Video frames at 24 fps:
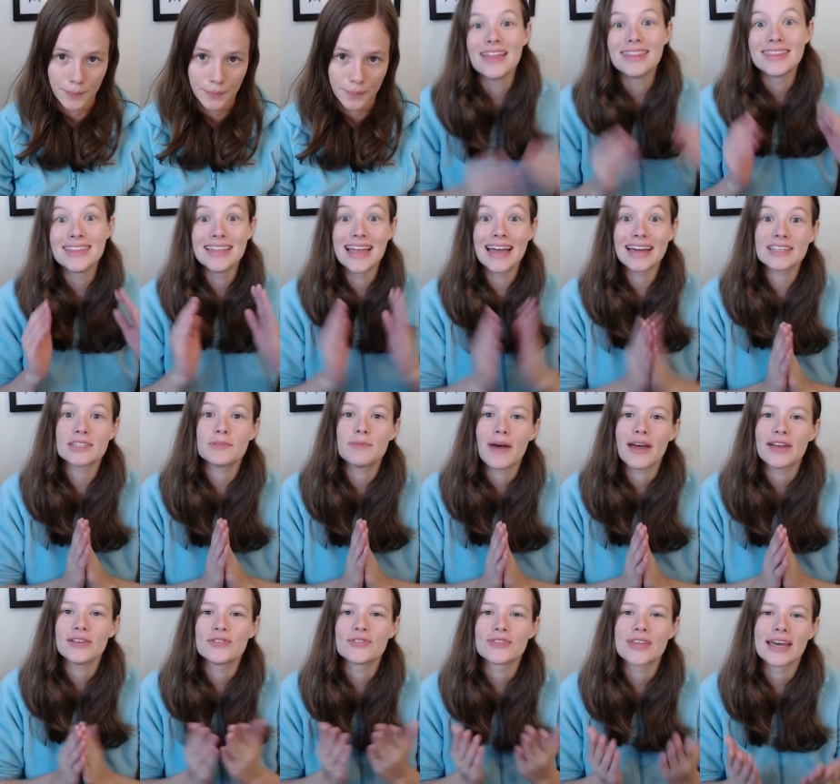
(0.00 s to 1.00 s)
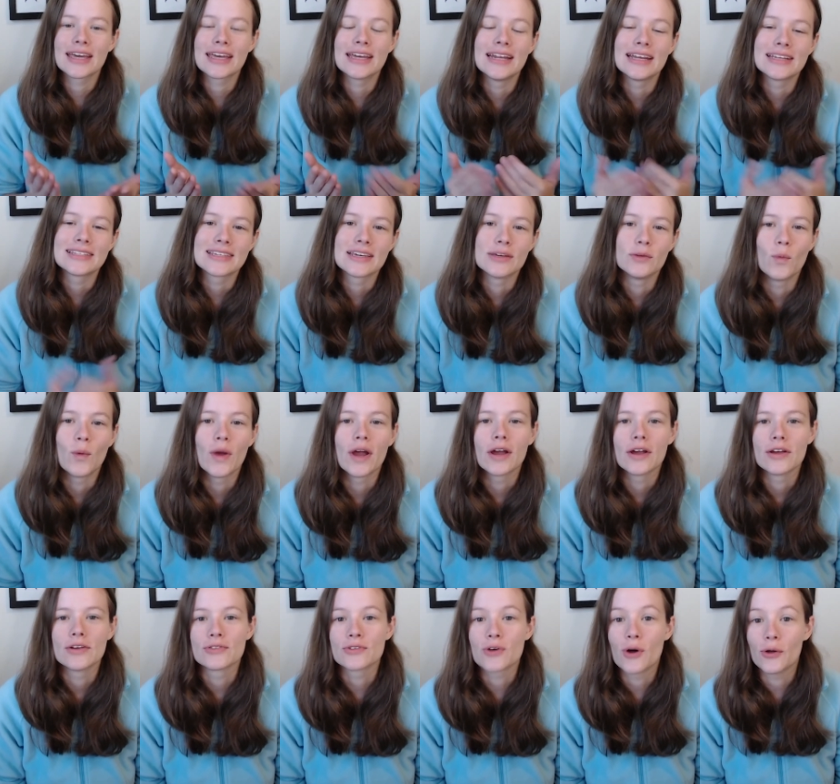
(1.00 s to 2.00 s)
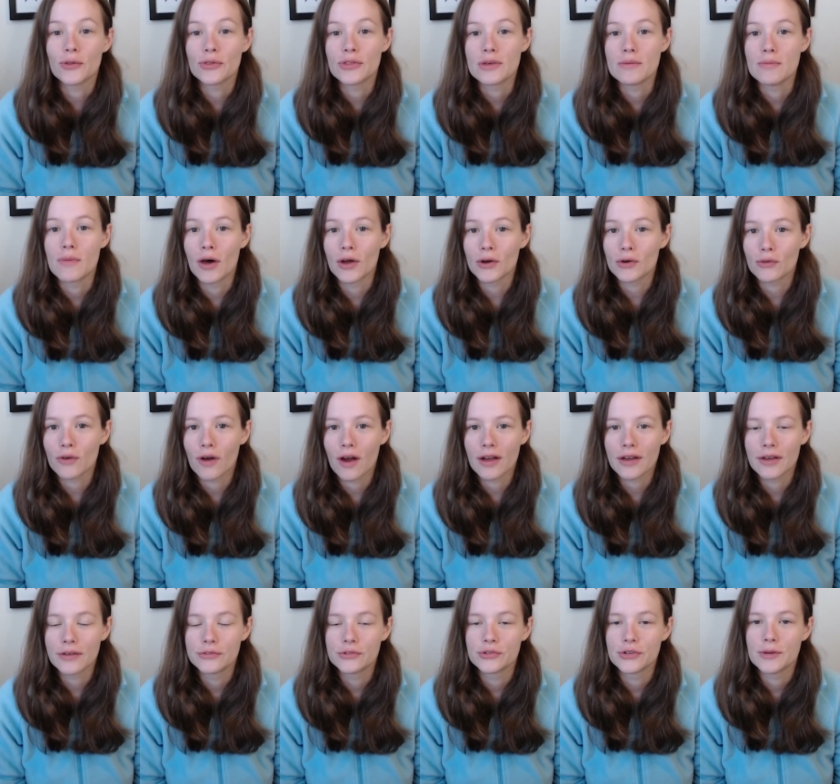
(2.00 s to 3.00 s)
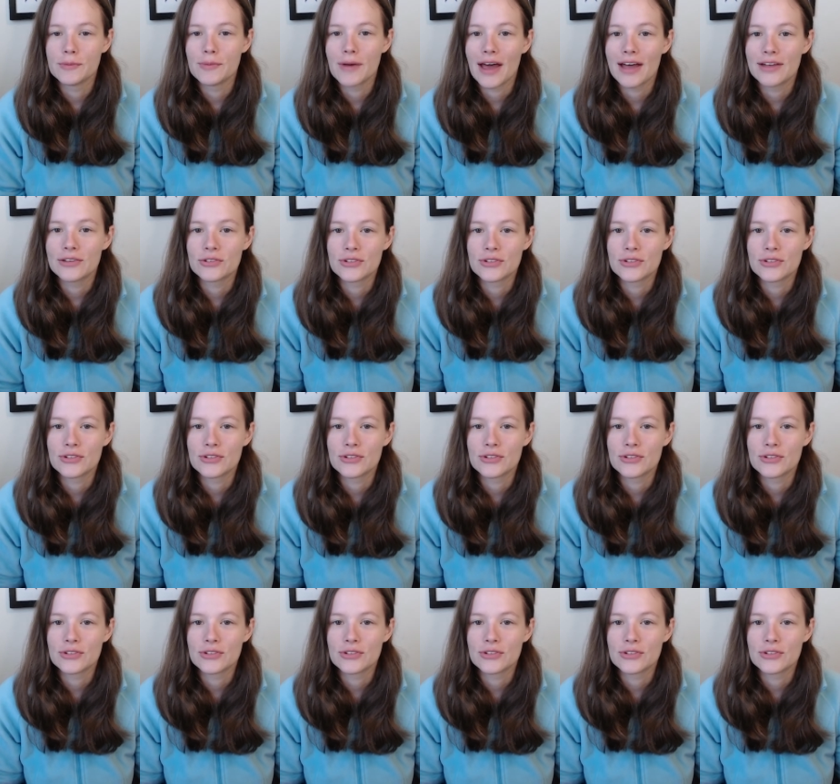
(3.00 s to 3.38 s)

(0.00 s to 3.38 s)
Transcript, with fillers: The next badge that cadets can wear is called the Model Rocketry Badge,